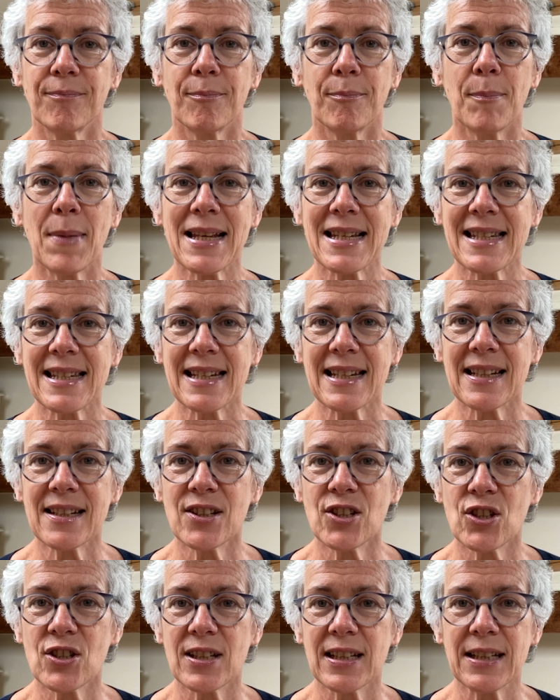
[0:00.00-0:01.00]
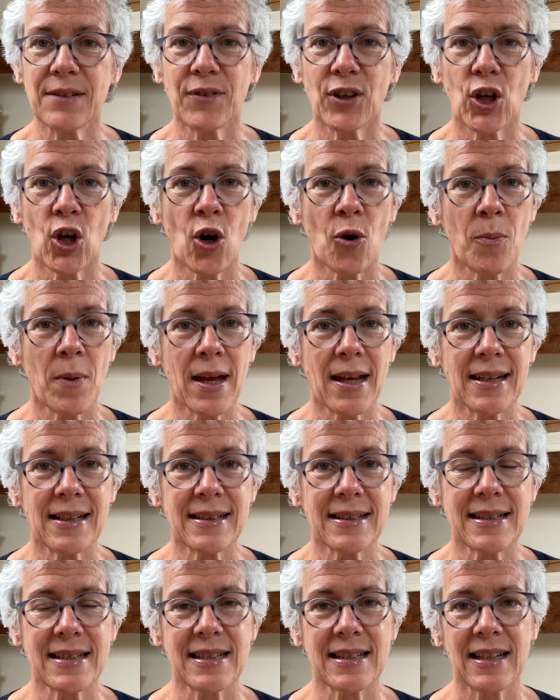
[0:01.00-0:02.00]
message, to leave a
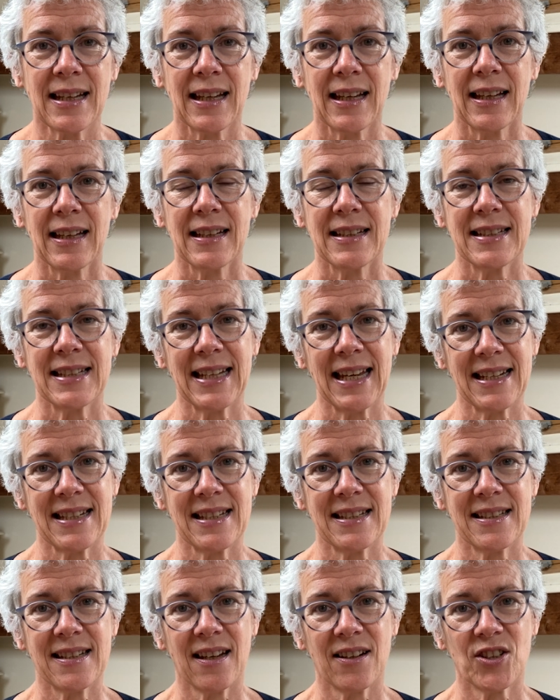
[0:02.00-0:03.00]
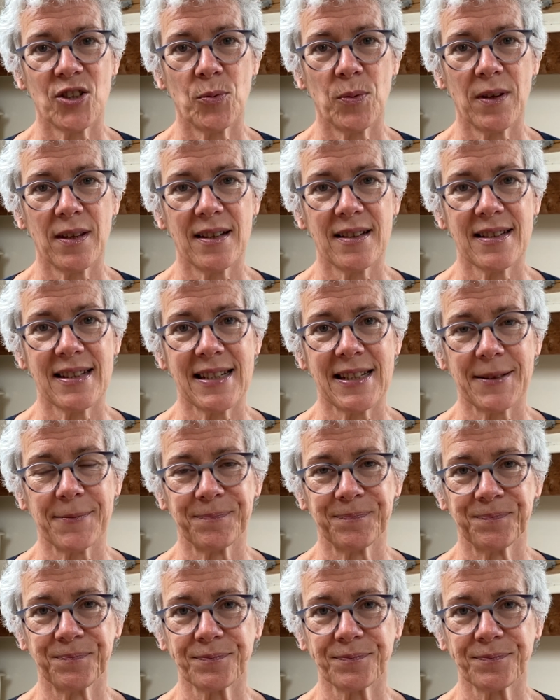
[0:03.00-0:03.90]
comment, to get in touch with us.